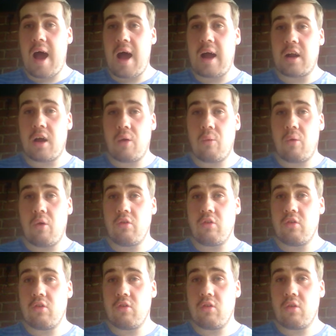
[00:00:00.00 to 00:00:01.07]
And I
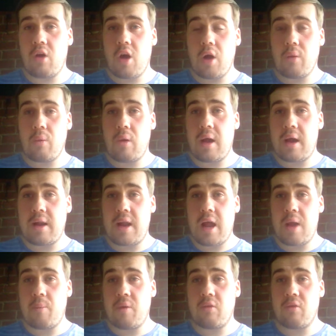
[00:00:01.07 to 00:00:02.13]
watched Henry and
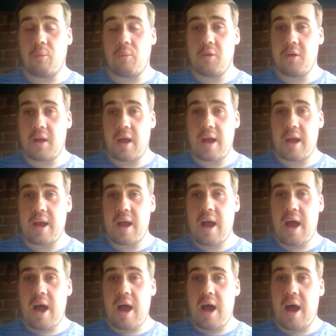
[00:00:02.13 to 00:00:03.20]
Neighbours from today,
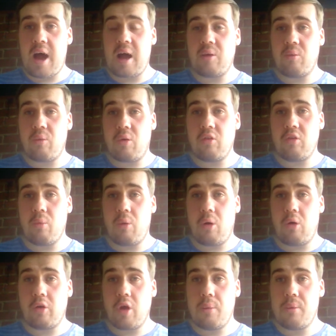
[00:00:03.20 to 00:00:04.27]
and watched some
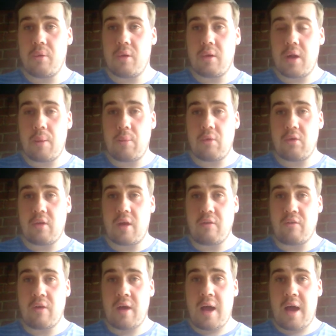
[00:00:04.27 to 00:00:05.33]
old Henry and Neighbours
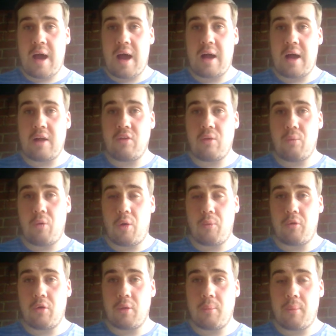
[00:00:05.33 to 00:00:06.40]
stuff, and some Mob
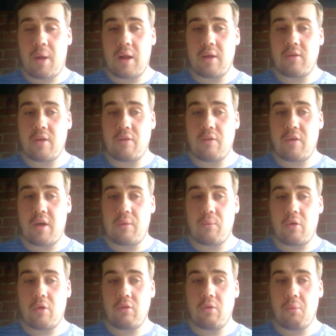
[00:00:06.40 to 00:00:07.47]
and Malik stuff,
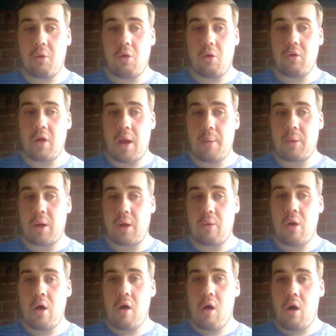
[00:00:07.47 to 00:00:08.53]
and watched some old
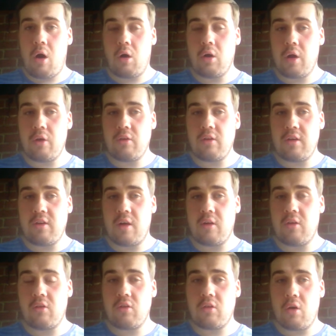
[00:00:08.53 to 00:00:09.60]
Emmerdale, Hollyoaks,
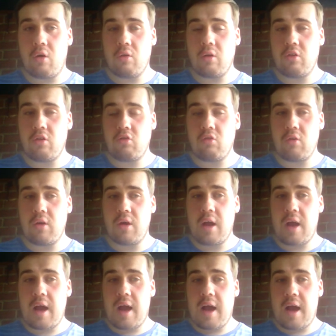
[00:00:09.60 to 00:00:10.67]
EastEnders, Coronation Street,